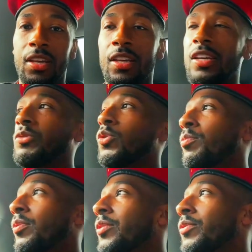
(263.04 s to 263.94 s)
It get
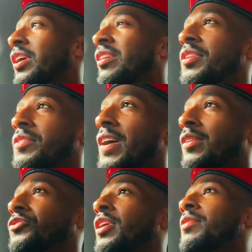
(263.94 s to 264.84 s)
to a point where even
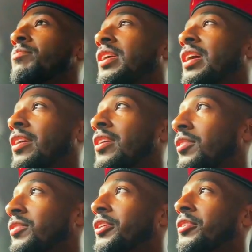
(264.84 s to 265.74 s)
if I was trying to be
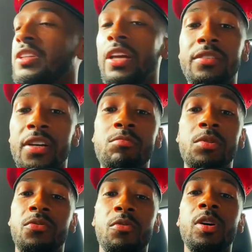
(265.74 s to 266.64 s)
cocky, I would still say it's
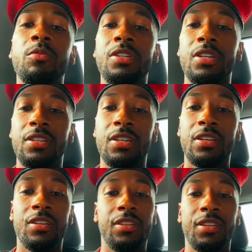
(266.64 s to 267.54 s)
humble for what we
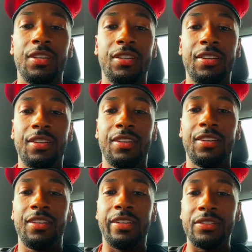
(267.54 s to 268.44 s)
done did.
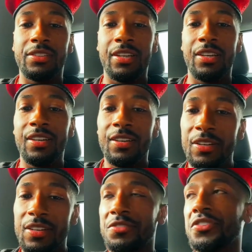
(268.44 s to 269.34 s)
You know what I'm
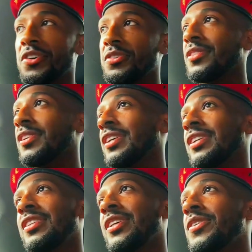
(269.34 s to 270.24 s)
saying? So
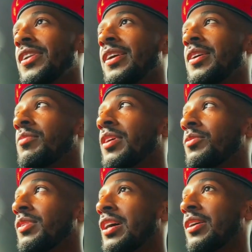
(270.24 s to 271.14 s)
until then,
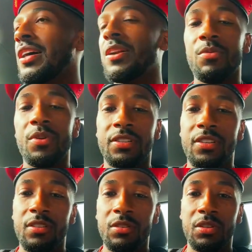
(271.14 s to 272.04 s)
man, we got a lot of
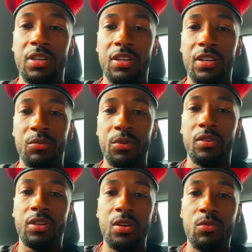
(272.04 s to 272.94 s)
work to do, and
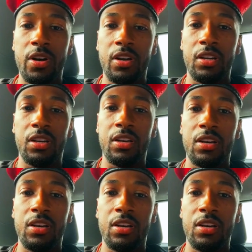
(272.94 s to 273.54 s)
we're going to keep working.